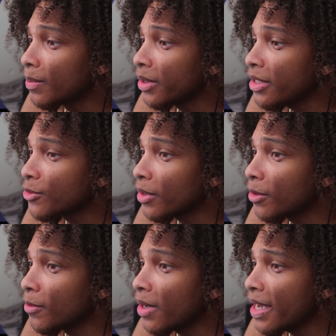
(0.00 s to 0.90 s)
Please run
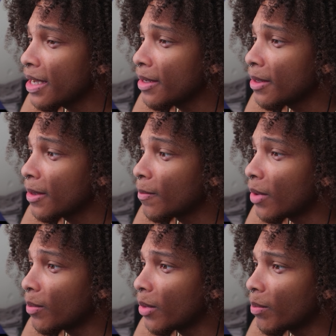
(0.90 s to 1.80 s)
away,
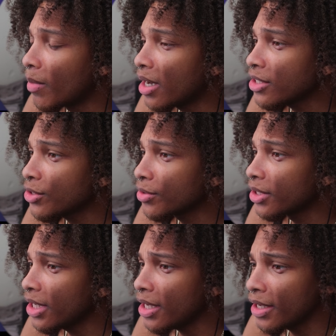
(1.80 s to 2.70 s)
Monster
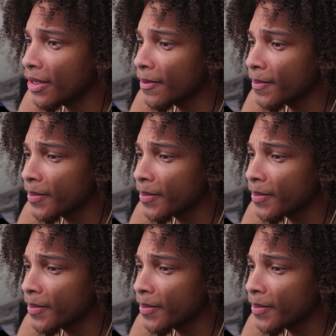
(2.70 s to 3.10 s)
King.